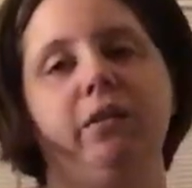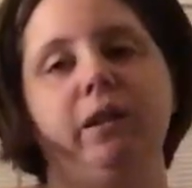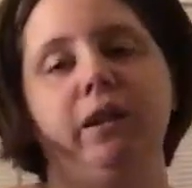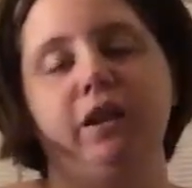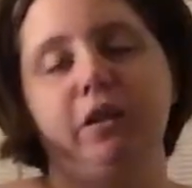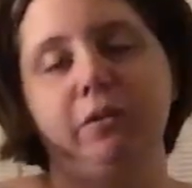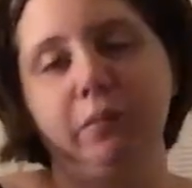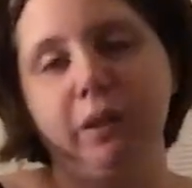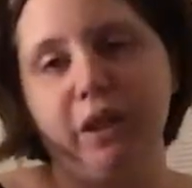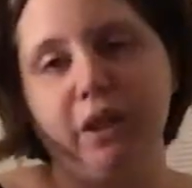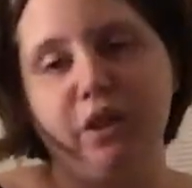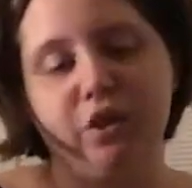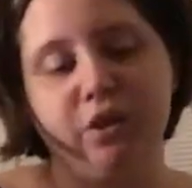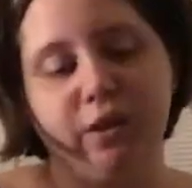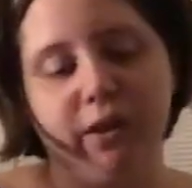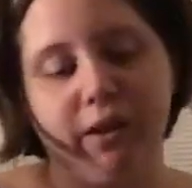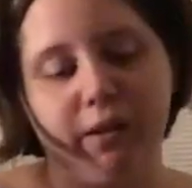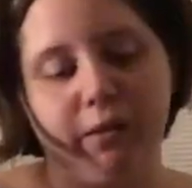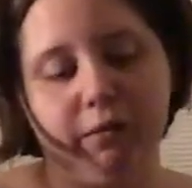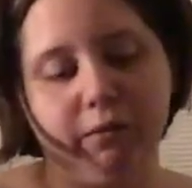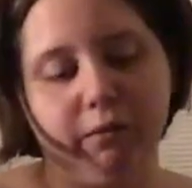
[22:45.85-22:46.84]
in the splash
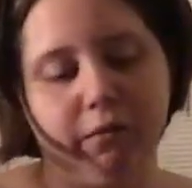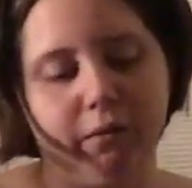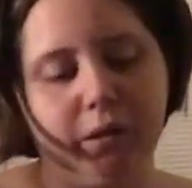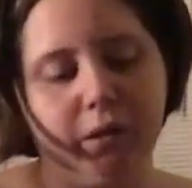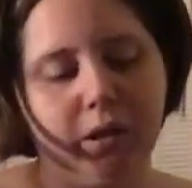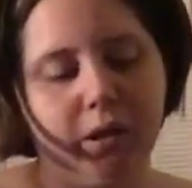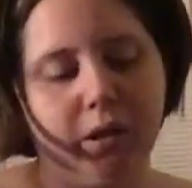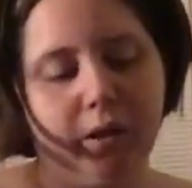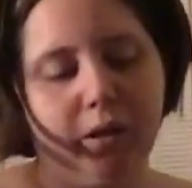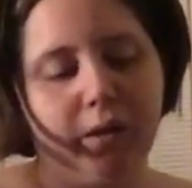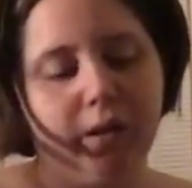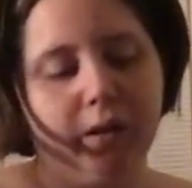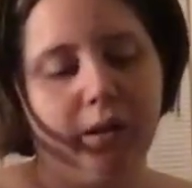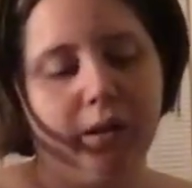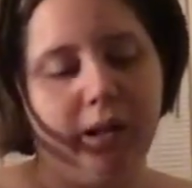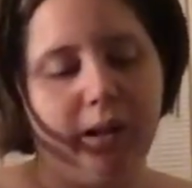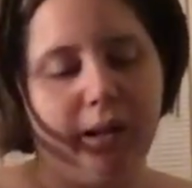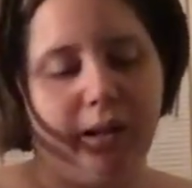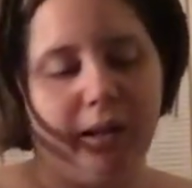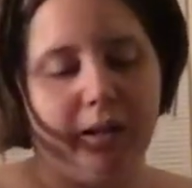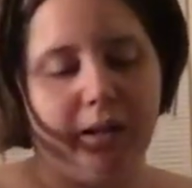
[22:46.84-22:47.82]
zone,
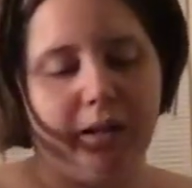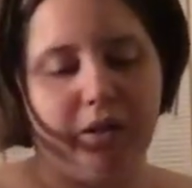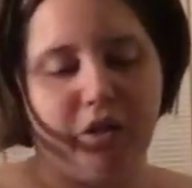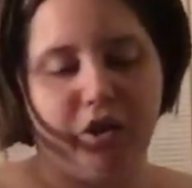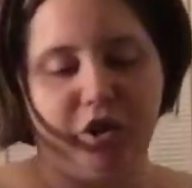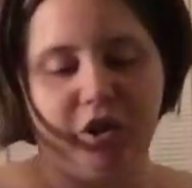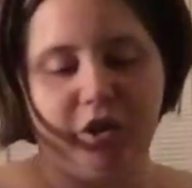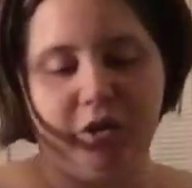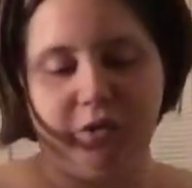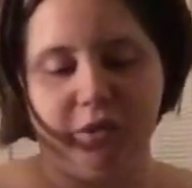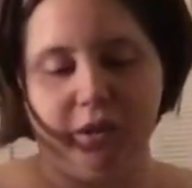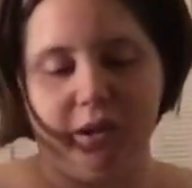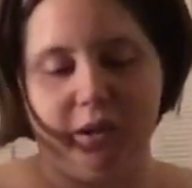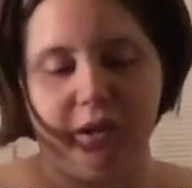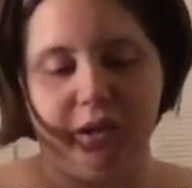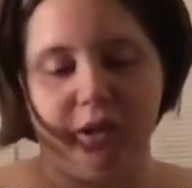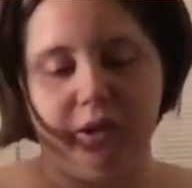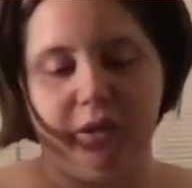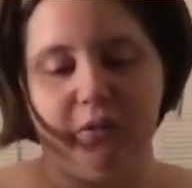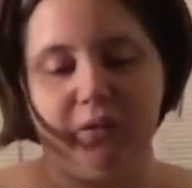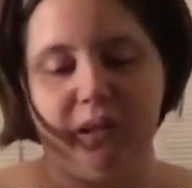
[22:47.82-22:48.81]
he has shoes on
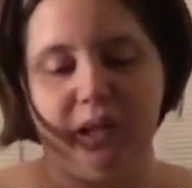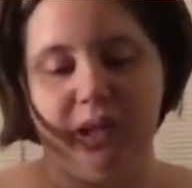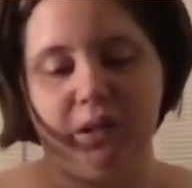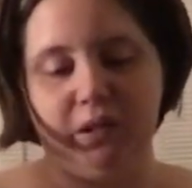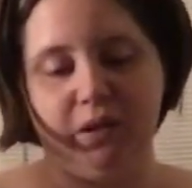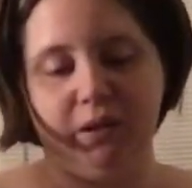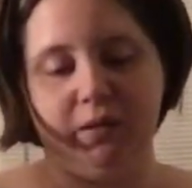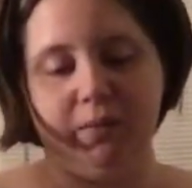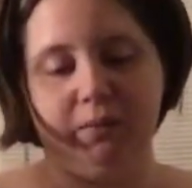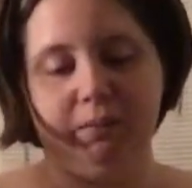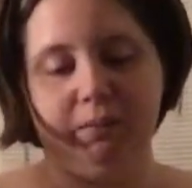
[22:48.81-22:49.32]
his feet.